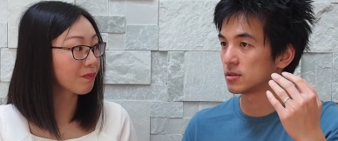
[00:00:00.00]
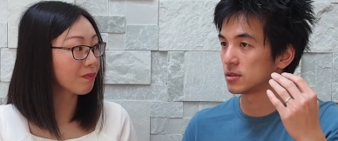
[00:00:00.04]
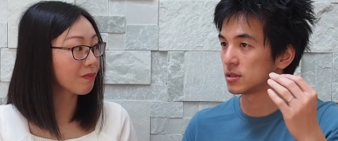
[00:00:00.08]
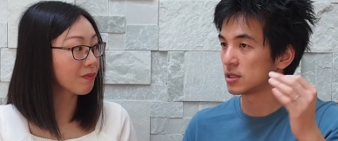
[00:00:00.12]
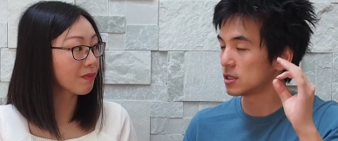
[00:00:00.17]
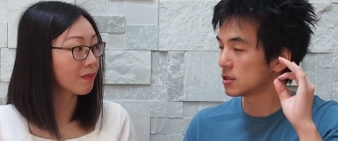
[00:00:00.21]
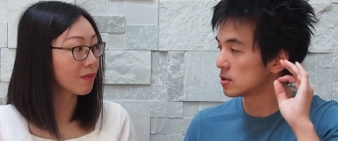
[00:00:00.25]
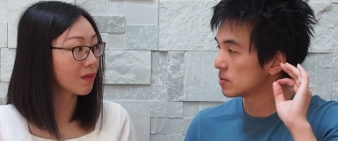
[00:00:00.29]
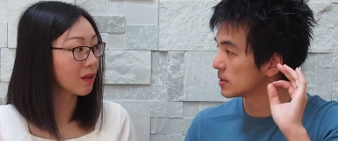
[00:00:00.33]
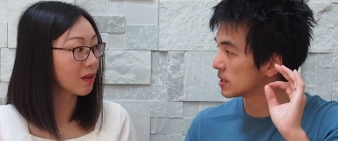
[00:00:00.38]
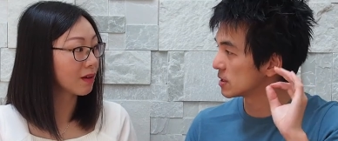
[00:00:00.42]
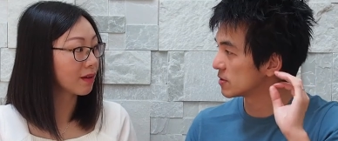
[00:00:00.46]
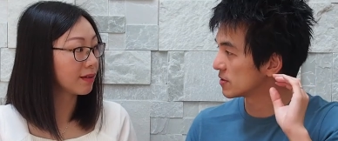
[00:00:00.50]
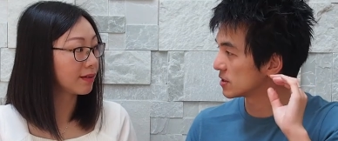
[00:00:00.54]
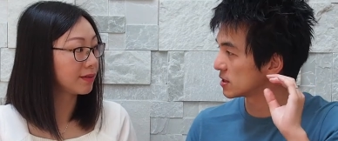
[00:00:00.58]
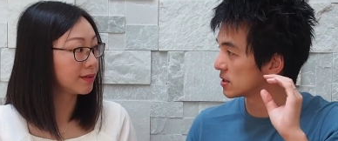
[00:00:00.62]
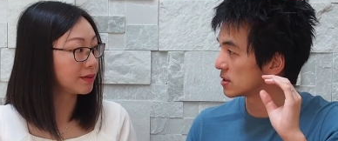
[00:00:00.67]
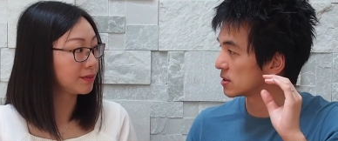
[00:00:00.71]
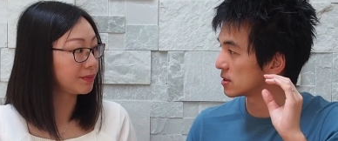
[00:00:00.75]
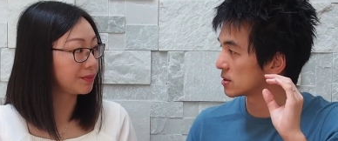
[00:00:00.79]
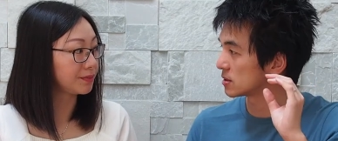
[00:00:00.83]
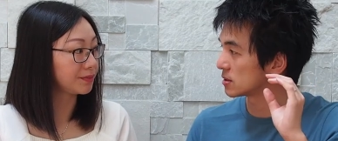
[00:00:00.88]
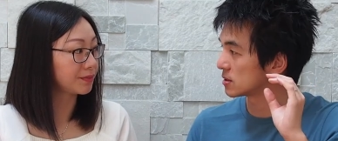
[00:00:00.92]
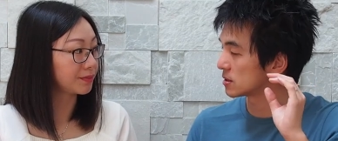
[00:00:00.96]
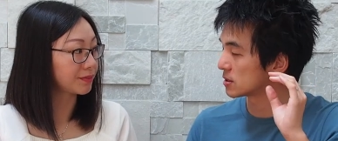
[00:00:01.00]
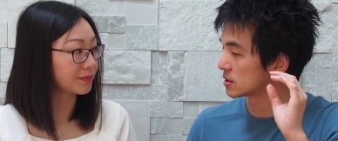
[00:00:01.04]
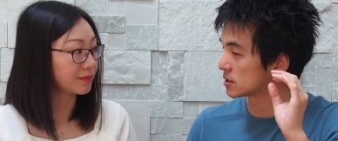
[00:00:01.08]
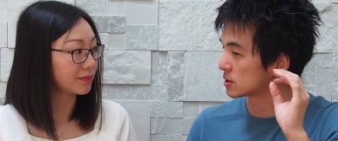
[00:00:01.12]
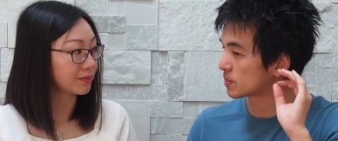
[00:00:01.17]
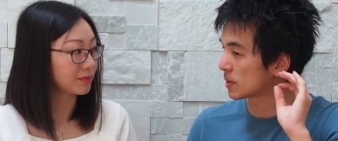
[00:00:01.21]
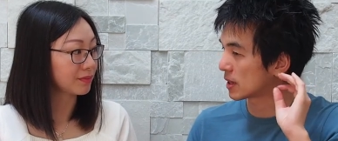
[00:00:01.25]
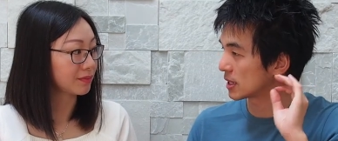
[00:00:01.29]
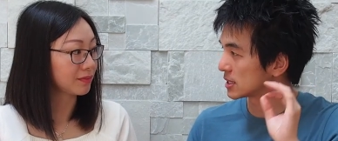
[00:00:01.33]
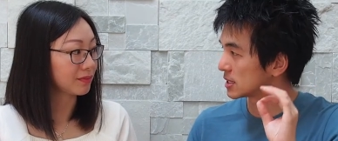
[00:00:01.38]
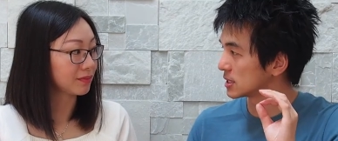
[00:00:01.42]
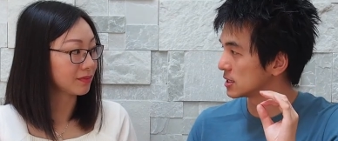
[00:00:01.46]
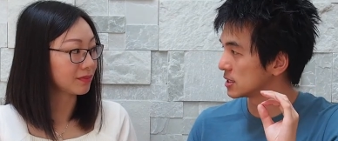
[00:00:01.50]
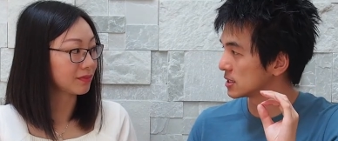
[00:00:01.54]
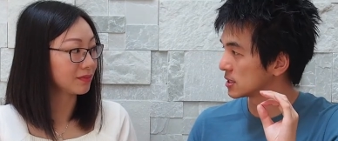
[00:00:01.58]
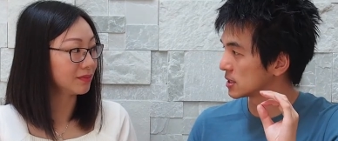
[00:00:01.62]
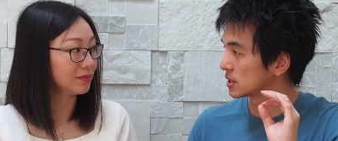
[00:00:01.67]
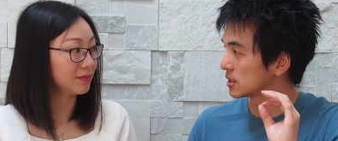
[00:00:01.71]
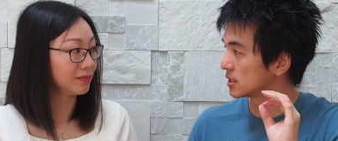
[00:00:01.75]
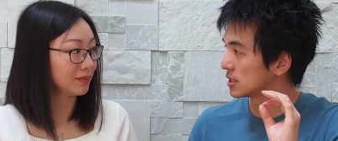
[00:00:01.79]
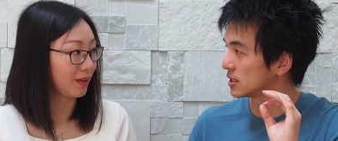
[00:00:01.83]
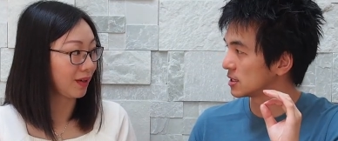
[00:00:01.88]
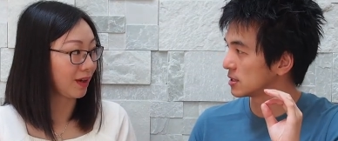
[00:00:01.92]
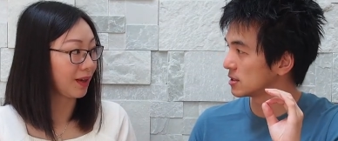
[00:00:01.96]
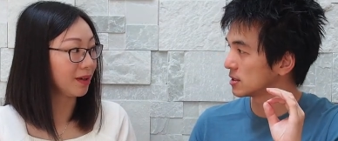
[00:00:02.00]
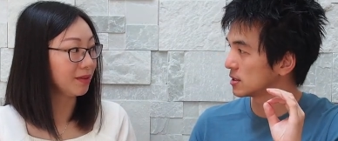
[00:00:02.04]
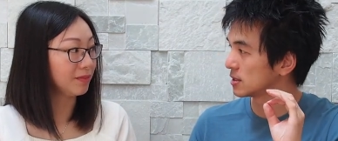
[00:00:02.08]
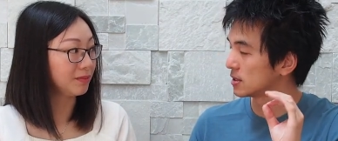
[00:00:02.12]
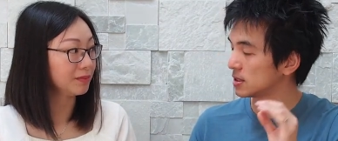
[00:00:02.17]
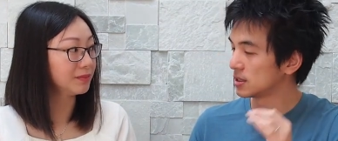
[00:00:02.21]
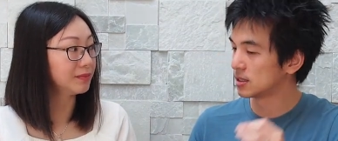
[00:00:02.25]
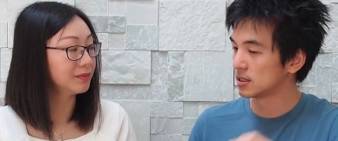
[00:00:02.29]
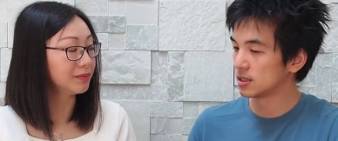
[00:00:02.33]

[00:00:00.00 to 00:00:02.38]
Speaker 1: a little bit of a spiciness at the end. Yeah.